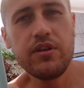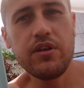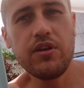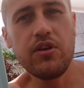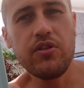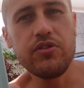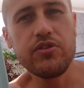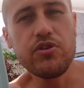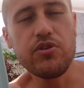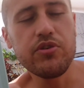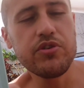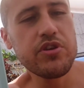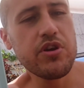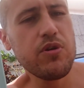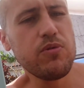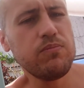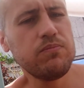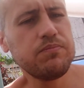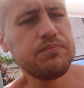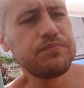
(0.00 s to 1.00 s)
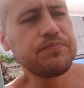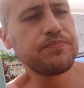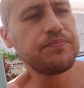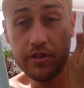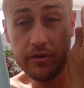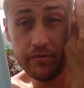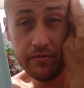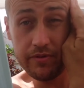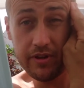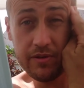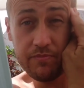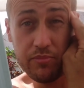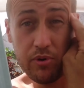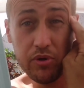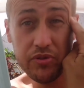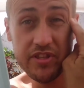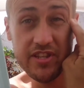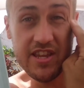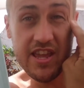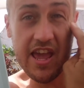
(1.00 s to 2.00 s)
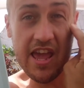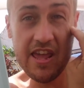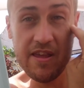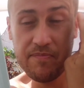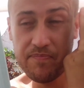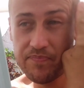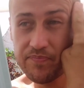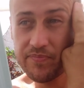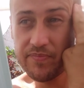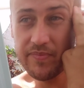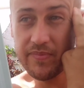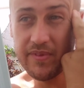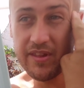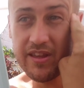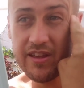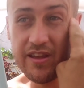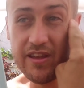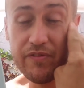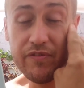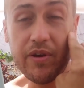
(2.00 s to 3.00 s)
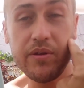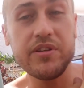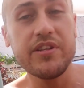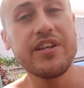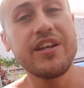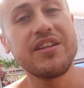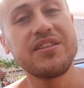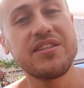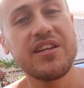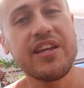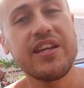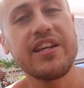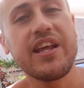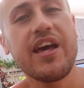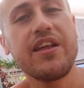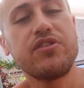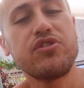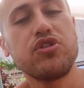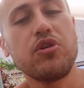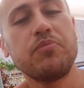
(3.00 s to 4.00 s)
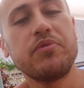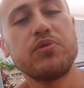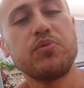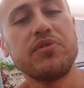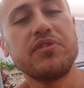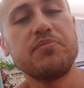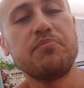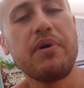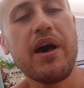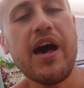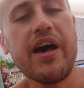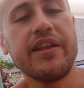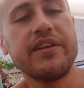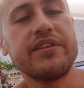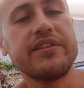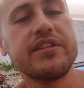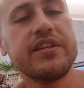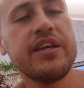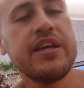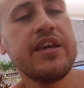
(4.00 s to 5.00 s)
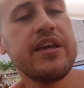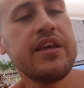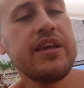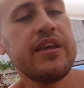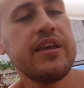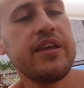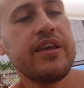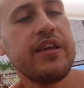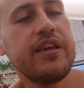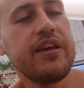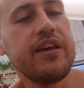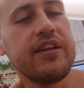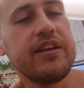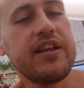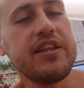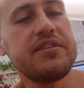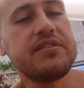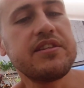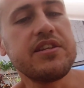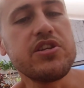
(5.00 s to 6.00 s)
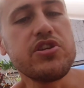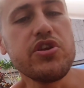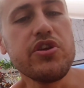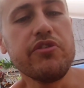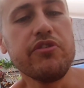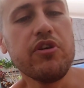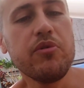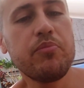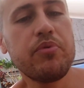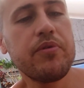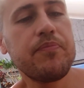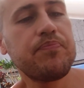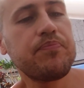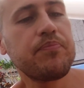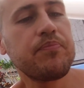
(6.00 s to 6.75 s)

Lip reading: on the audio. I bought the game, I found it in a second-hand shop. It was banned, at least in Europe.